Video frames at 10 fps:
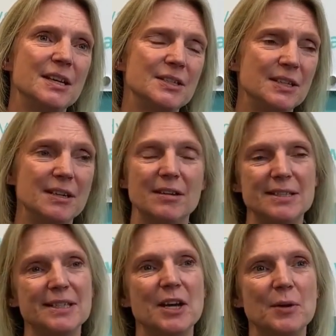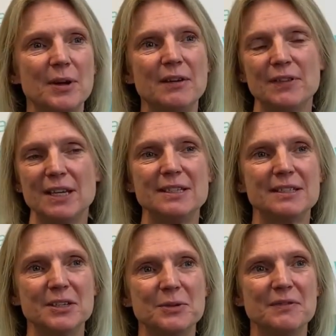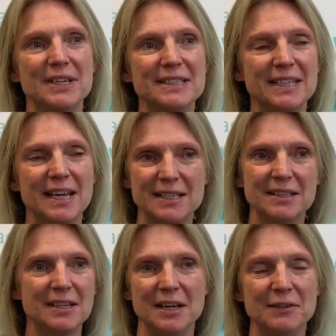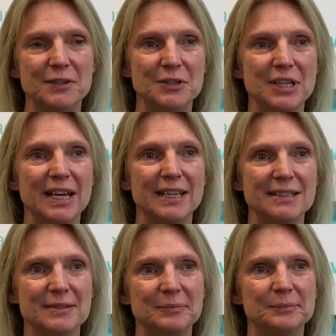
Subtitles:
to the ICO if they decide to investigate in any future case.